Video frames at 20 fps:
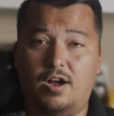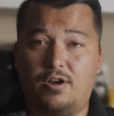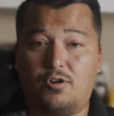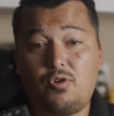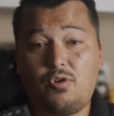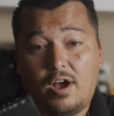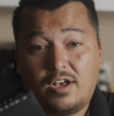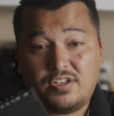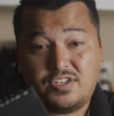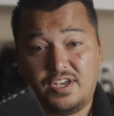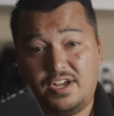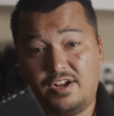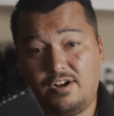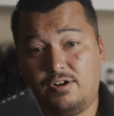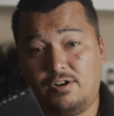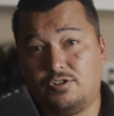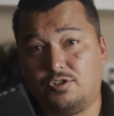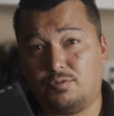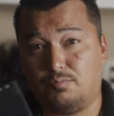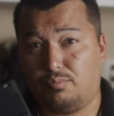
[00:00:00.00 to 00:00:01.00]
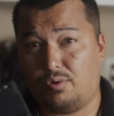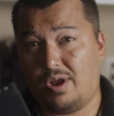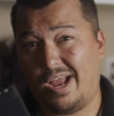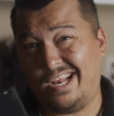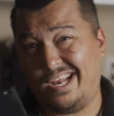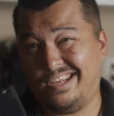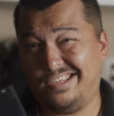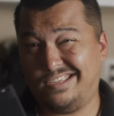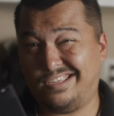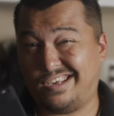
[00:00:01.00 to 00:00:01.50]
crosshairs,
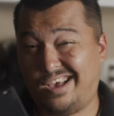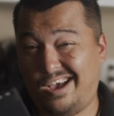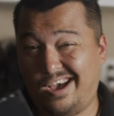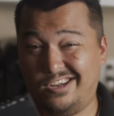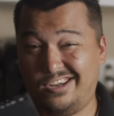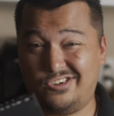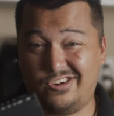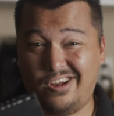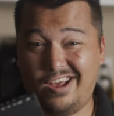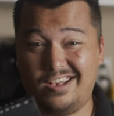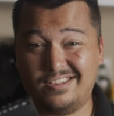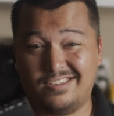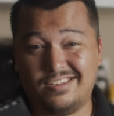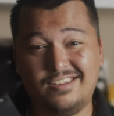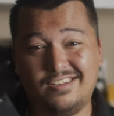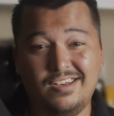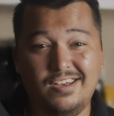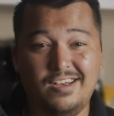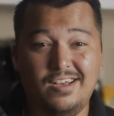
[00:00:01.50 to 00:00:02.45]
brightness, contrast,